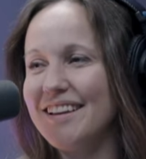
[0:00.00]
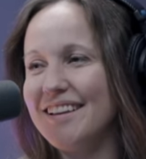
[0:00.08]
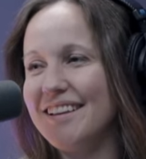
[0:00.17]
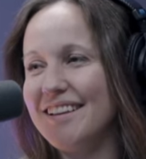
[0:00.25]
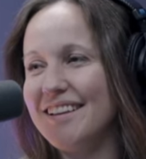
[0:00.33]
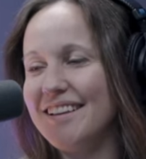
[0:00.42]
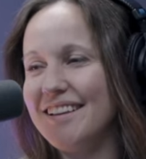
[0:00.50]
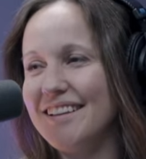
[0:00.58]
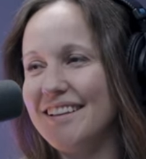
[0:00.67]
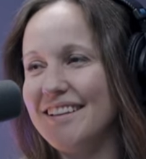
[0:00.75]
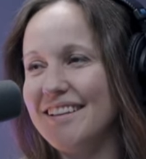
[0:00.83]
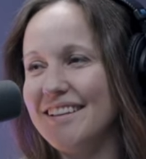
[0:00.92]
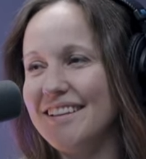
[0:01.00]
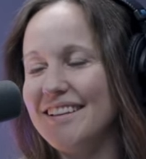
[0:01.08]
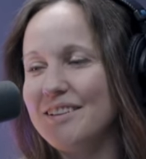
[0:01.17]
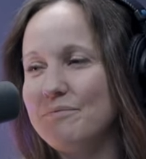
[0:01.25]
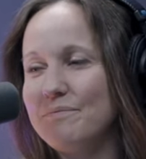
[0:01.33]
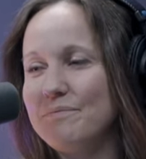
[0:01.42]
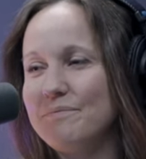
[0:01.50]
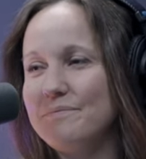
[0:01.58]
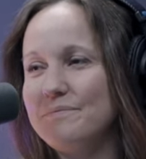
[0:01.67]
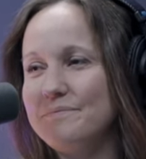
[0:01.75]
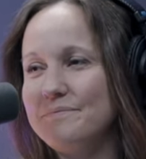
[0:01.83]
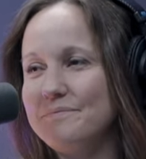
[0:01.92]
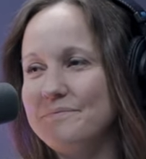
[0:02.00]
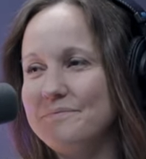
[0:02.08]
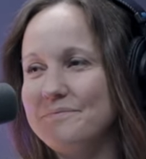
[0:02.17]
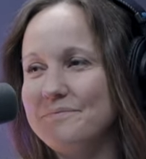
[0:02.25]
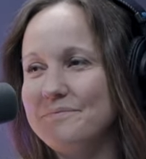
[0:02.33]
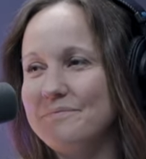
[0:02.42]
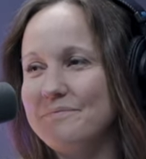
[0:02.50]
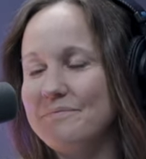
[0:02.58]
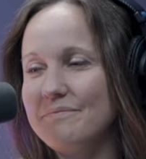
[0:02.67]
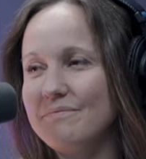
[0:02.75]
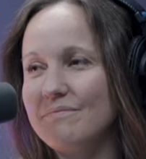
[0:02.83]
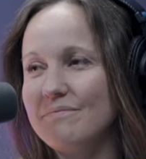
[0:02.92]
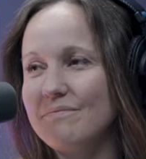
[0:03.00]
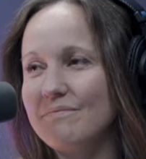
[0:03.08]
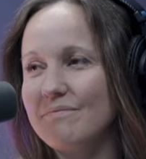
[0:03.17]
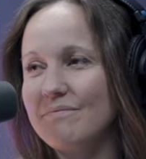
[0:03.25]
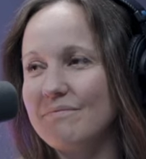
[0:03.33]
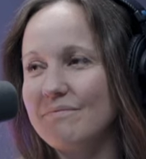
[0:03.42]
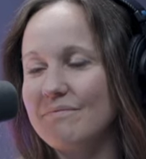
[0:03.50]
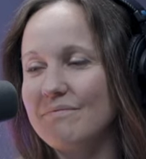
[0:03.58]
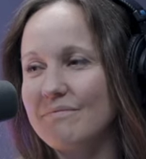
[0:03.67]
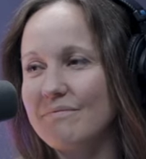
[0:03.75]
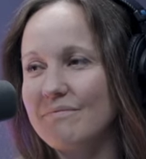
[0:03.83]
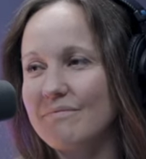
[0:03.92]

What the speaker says: (silent)